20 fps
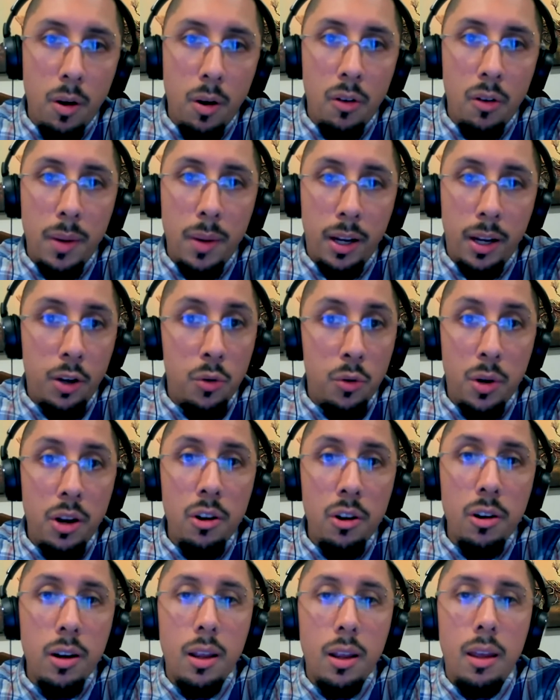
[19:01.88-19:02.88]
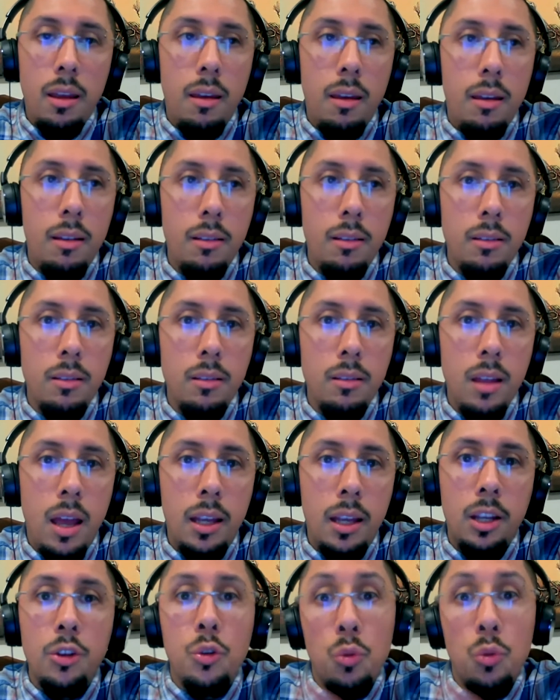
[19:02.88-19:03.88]
my career, and I
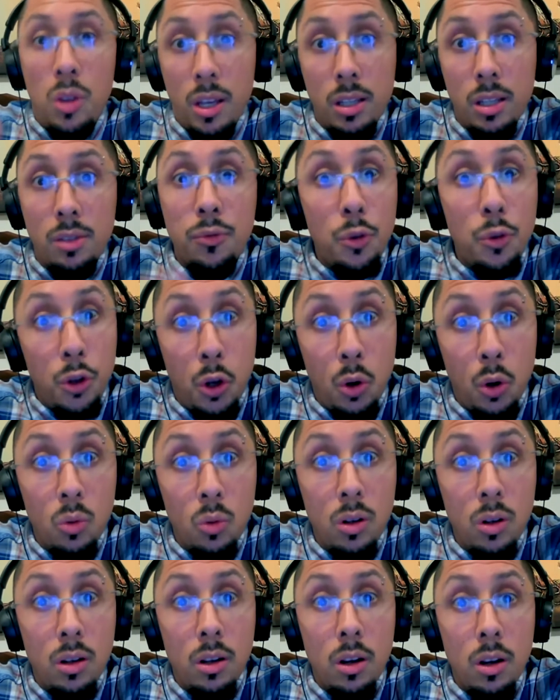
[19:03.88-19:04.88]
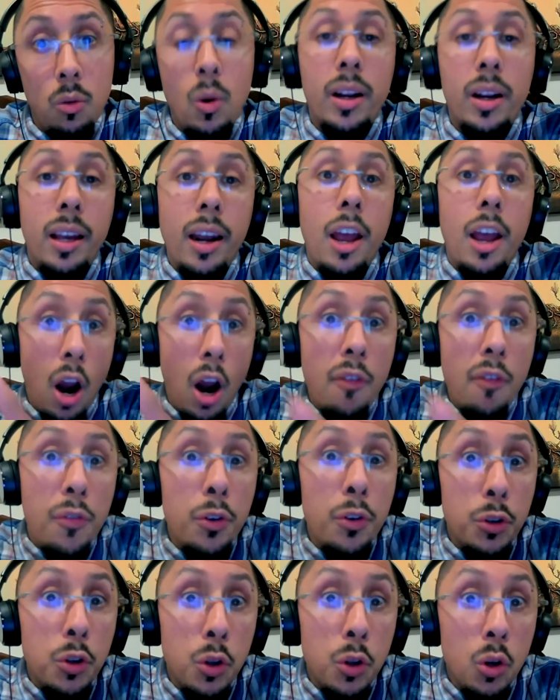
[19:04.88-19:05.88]
can do this for you. What can I offer
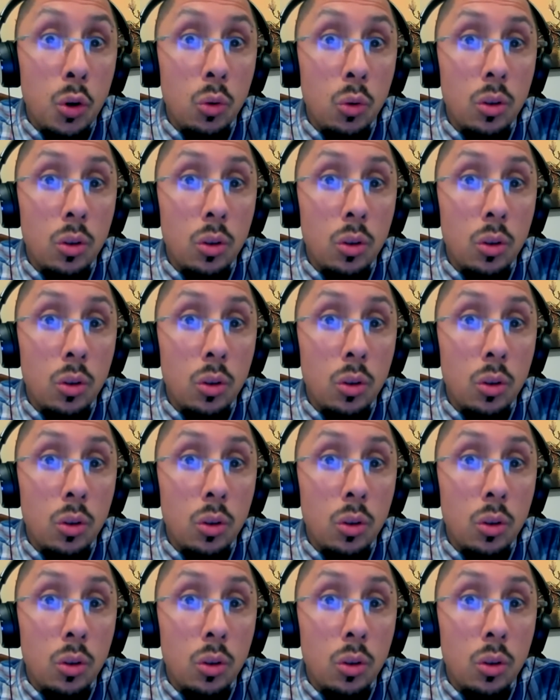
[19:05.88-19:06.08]
to you?